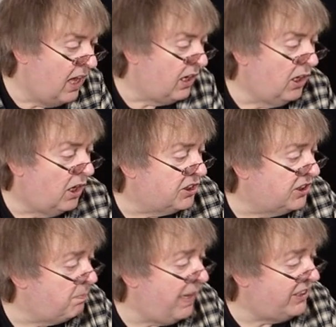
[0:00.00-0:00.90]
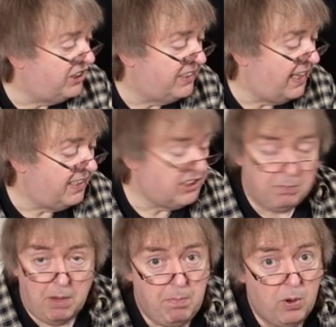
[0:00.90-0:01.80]
Lots of the pictures here. This
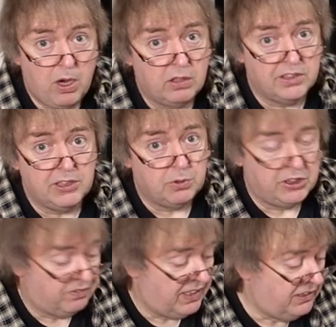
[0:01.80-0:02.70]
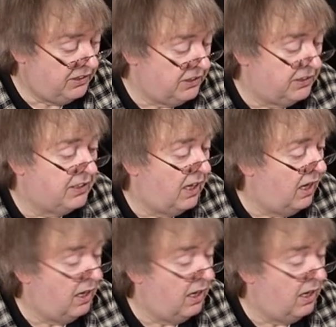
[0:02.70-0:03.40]
is my book on tilt shift lenses,